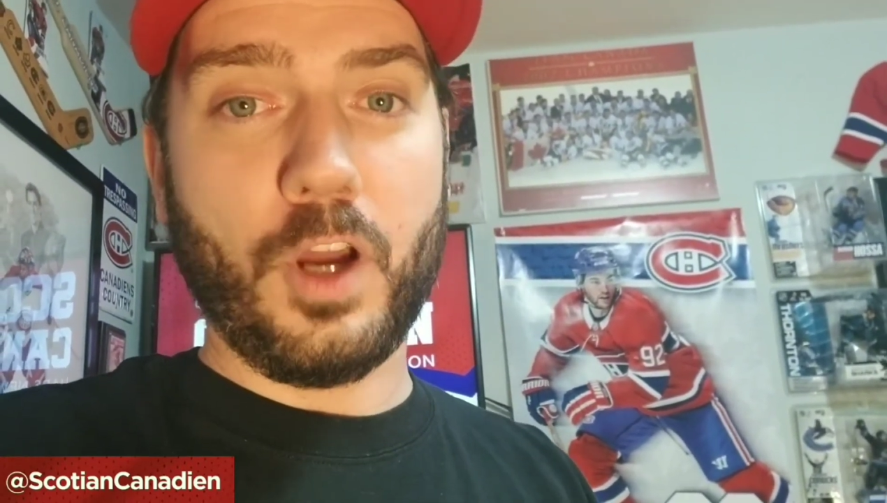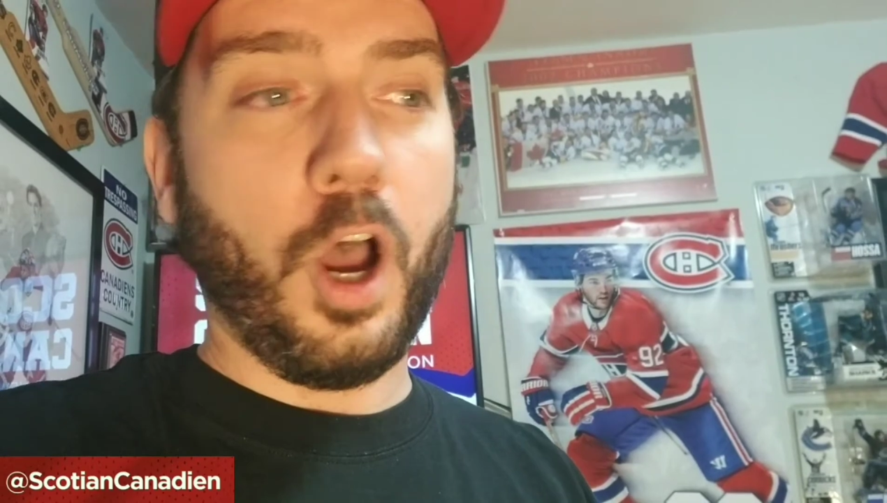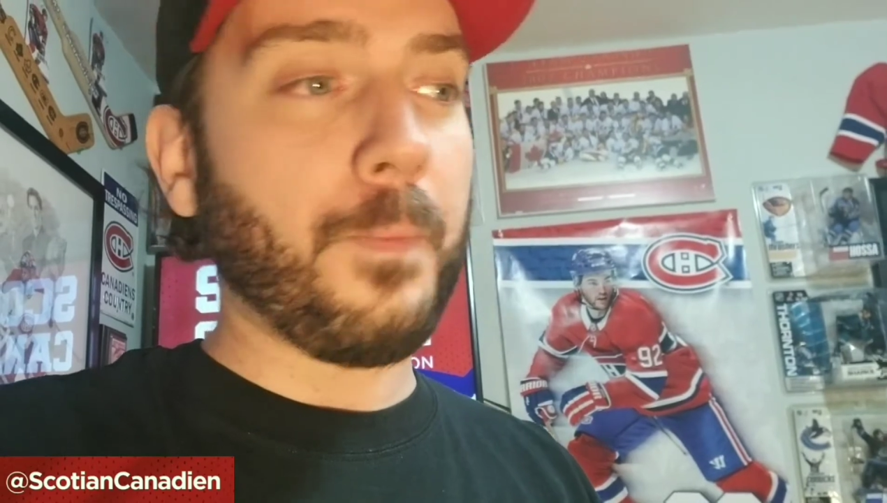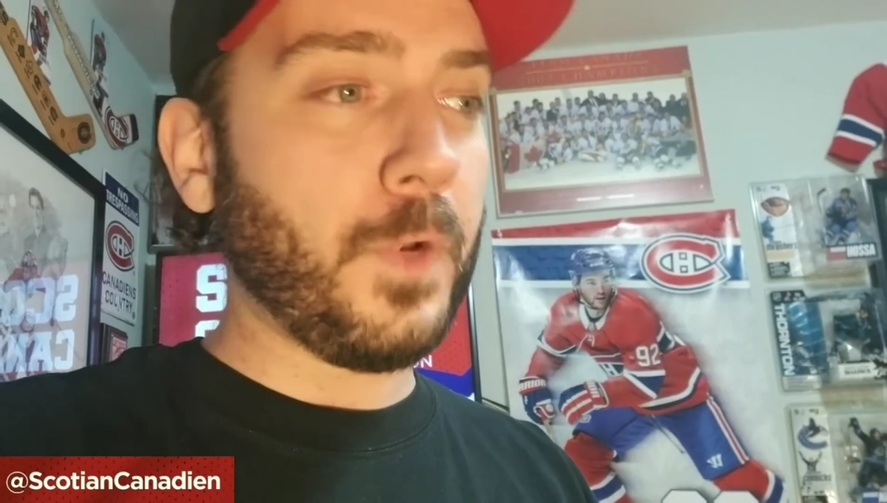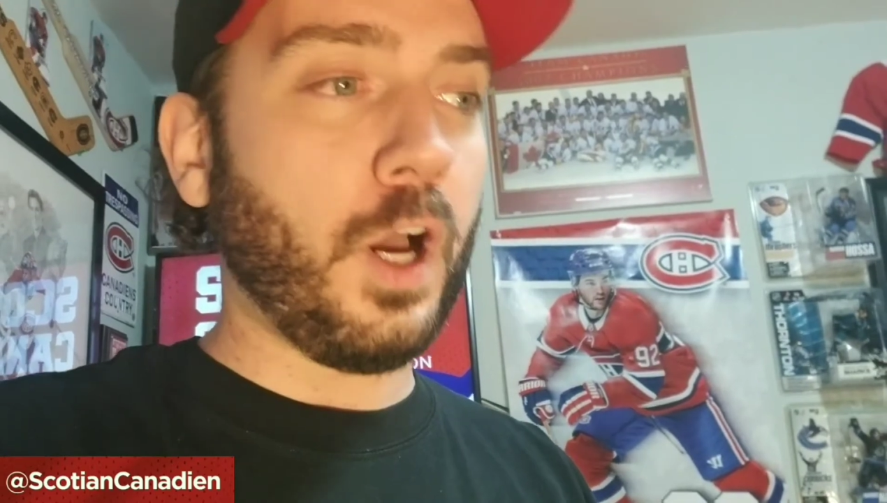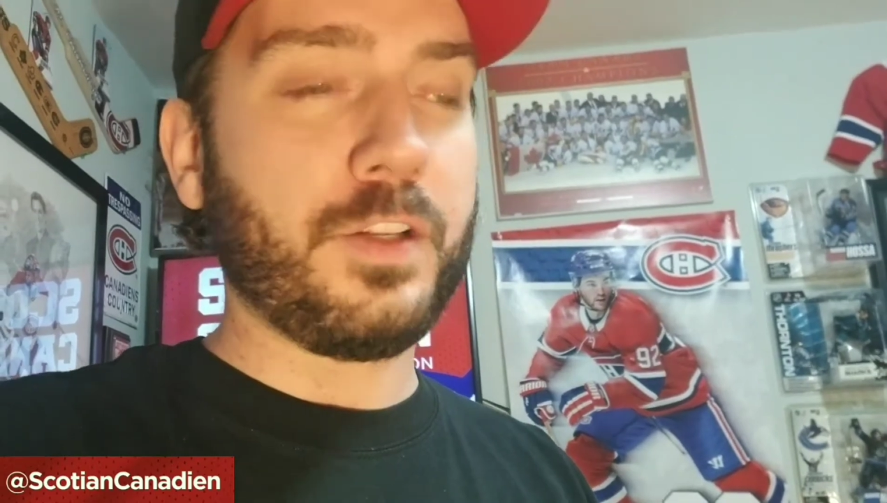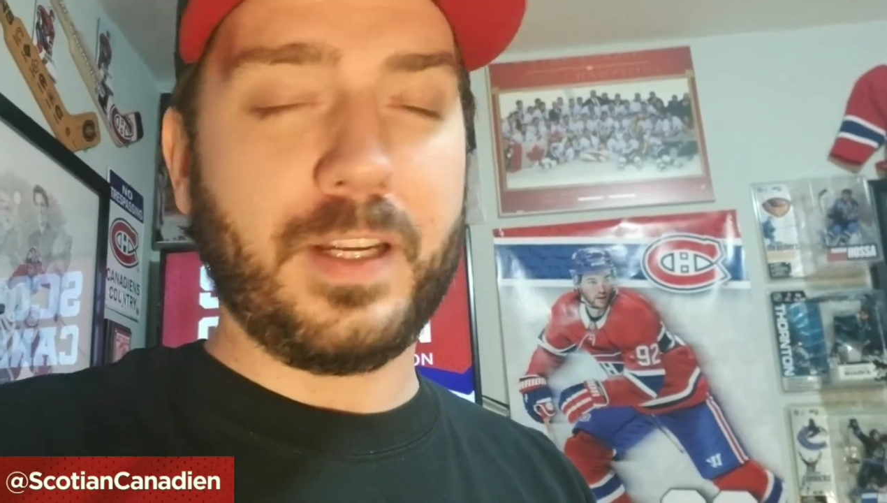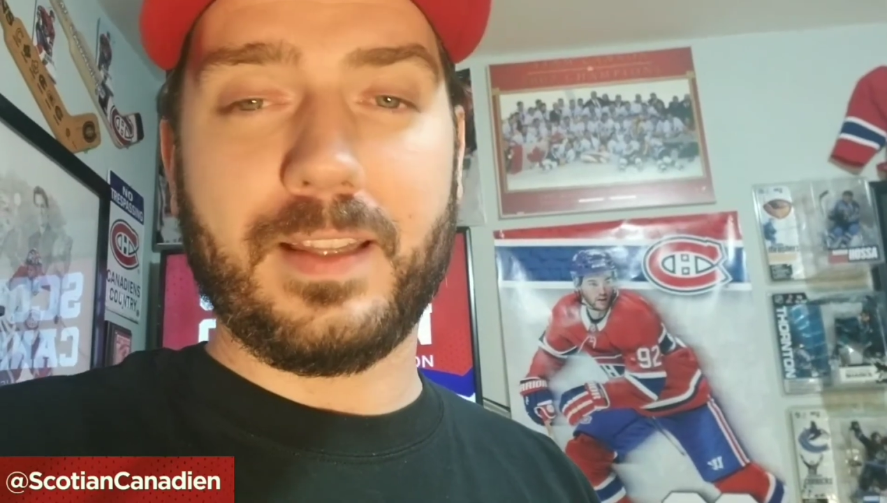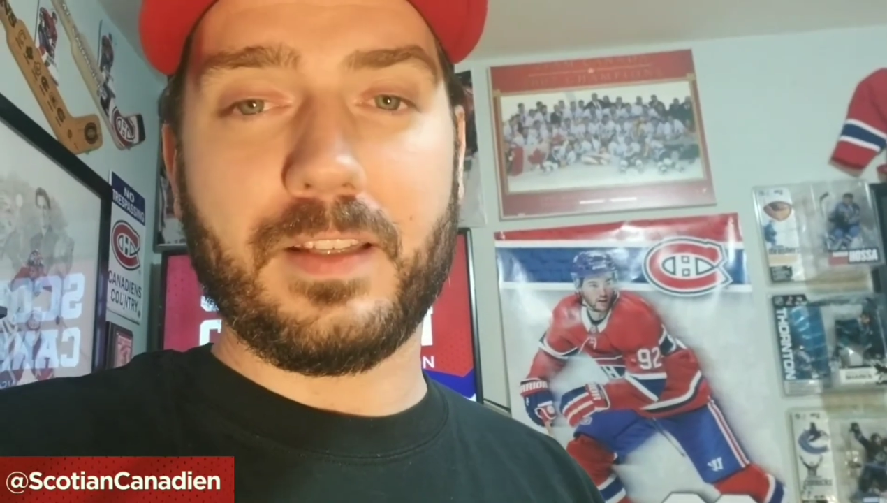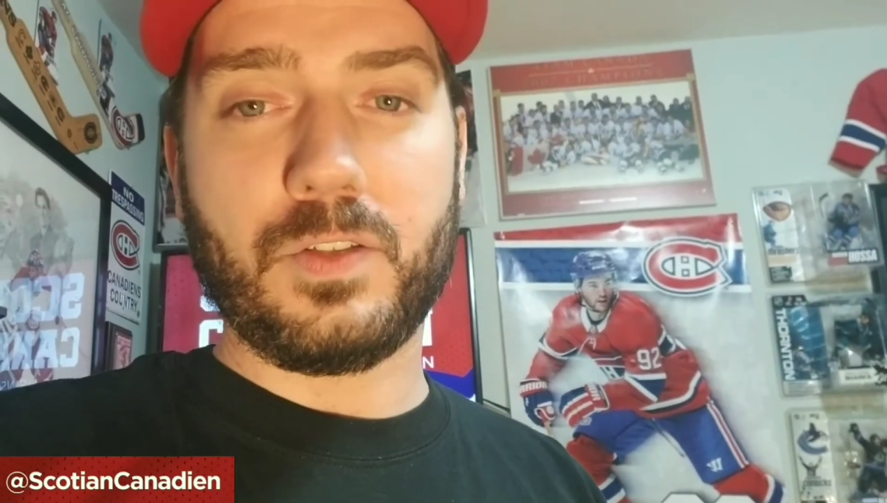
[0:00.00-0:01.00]
top
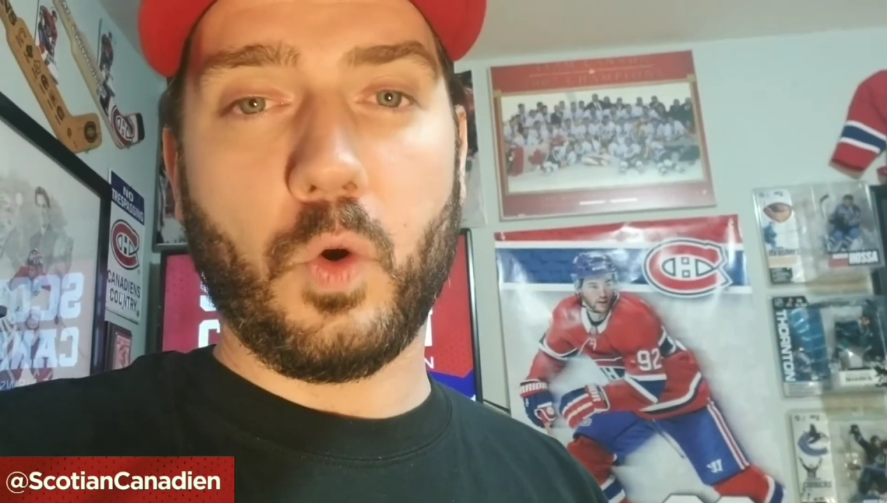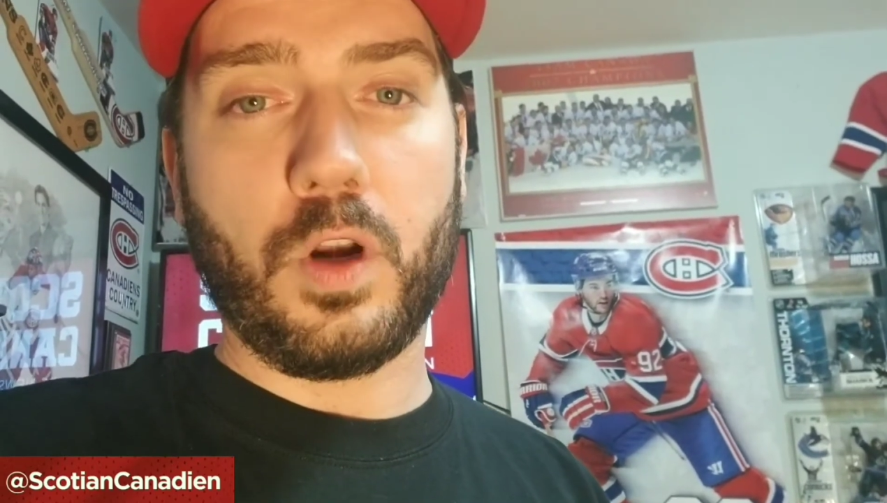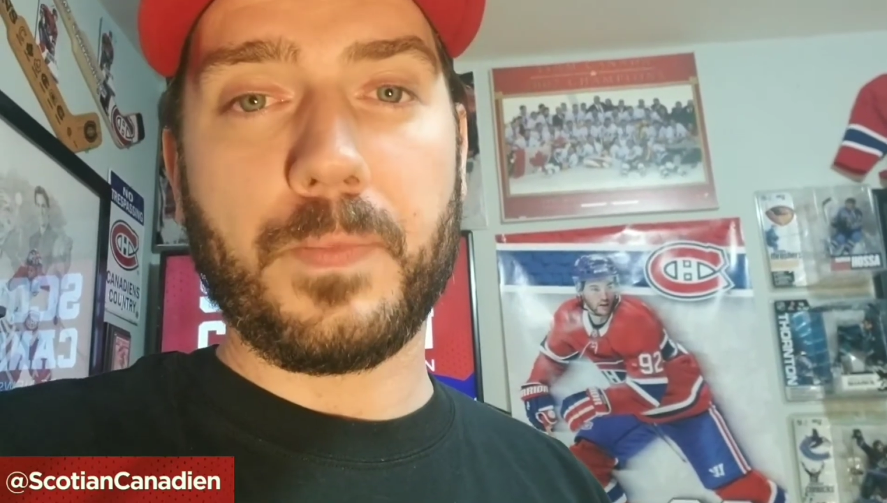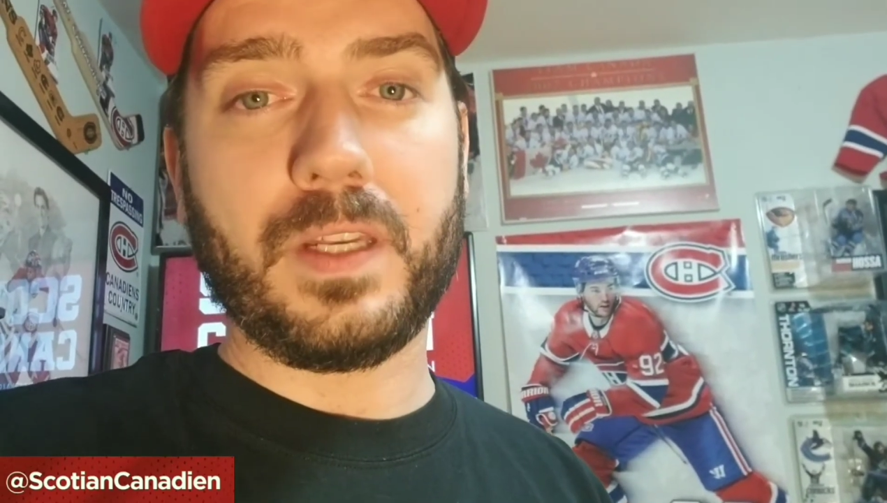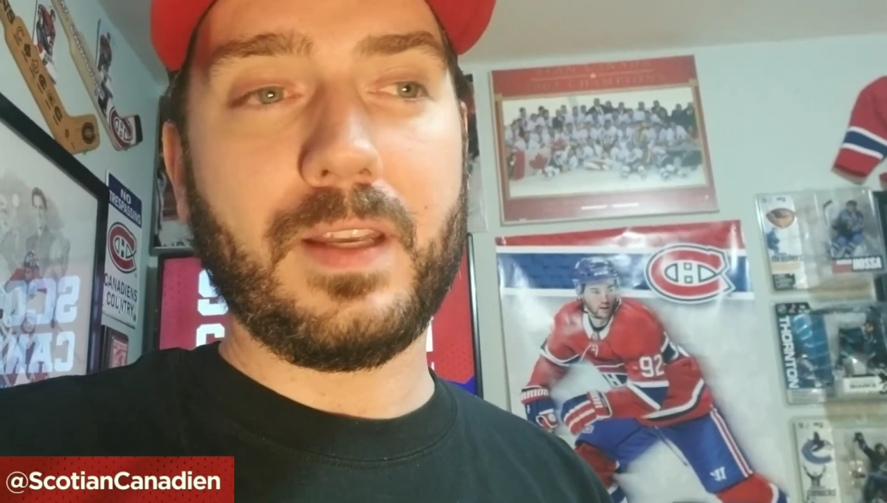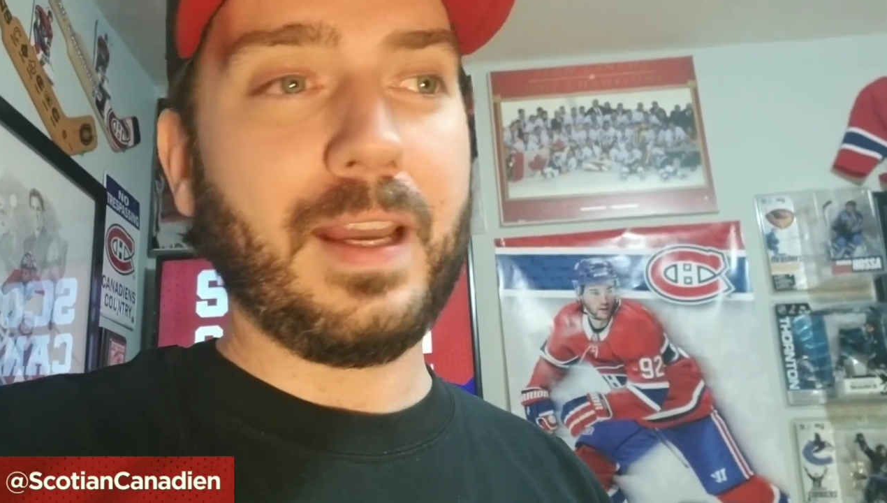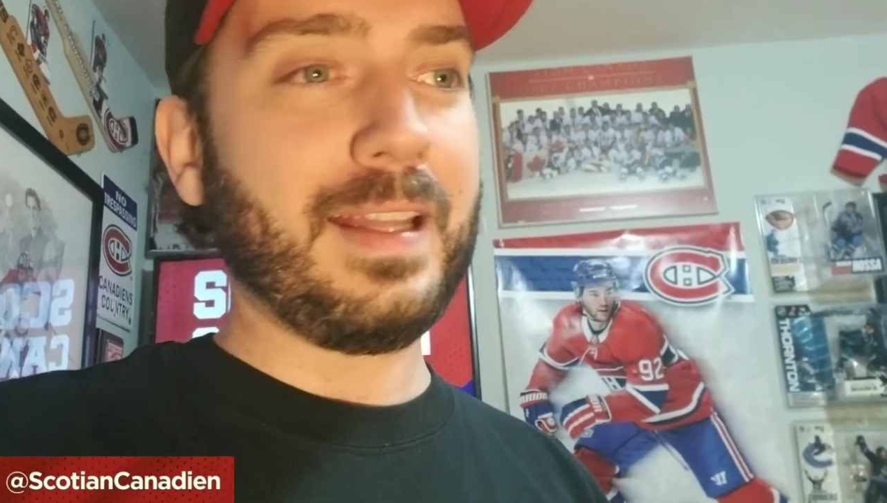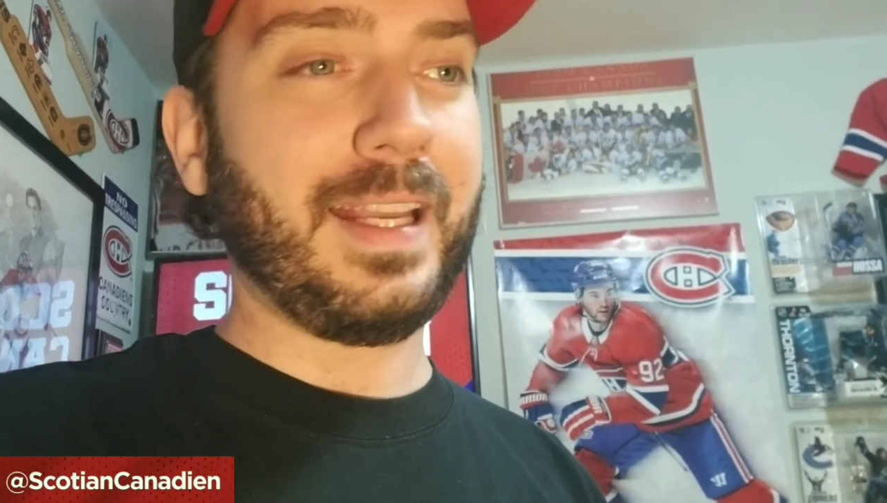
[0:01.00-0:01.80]
notch in this tournament.